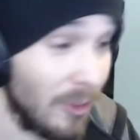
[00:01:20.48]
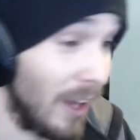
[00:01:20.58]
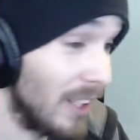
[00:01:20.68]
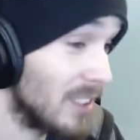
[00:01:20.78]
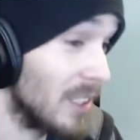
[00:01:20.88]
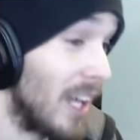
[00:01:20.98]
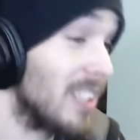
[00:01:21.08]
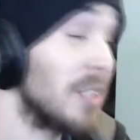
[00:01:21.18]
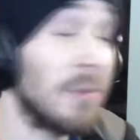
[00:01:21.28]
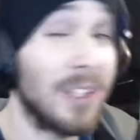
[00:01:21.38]
So that's
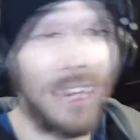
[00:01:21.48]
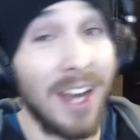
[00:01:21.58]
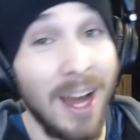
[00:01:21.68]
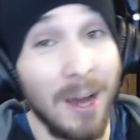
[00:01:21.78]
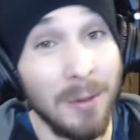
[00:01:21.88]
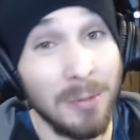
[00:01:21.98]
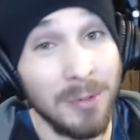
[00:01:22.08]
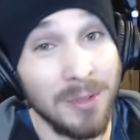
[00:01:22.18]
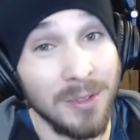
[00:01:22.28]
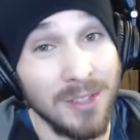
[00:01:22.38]
something that
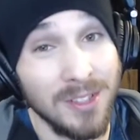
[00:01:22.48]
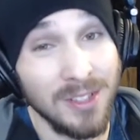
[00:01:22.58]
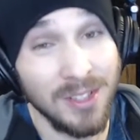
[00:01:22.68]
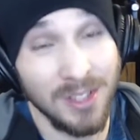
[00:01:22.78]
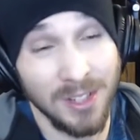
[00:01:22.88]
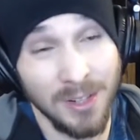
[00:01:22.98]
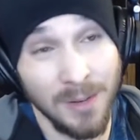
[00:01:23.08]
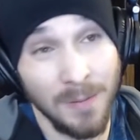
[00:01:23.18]
happened.